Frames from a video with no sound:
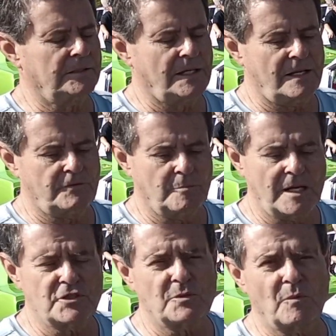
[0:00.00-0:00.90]

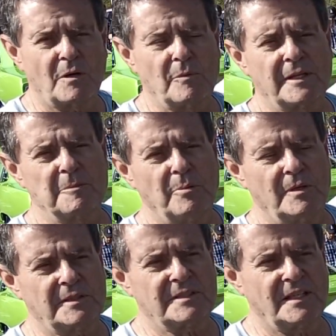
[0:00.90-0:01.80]
conservation where we can
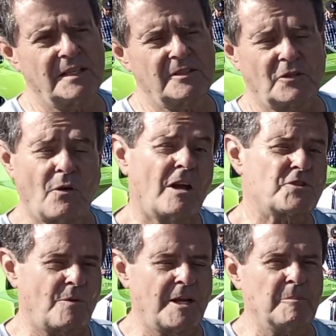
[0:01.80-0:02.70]
put the
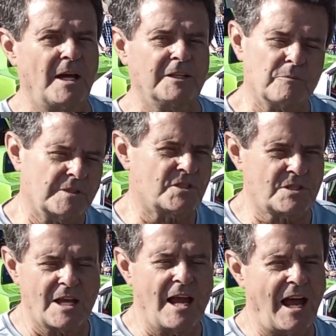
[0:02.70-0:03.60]
cross ram on it, which
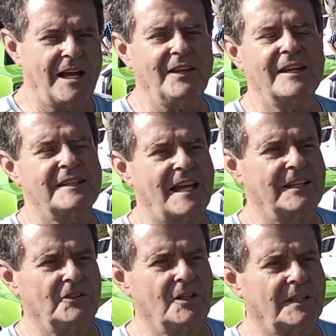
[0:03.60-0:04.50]
I like
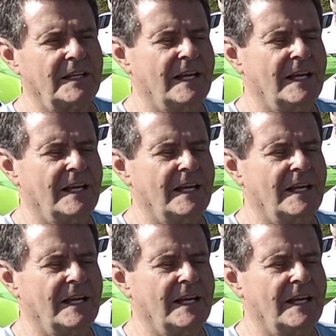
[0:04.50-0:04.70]
that look.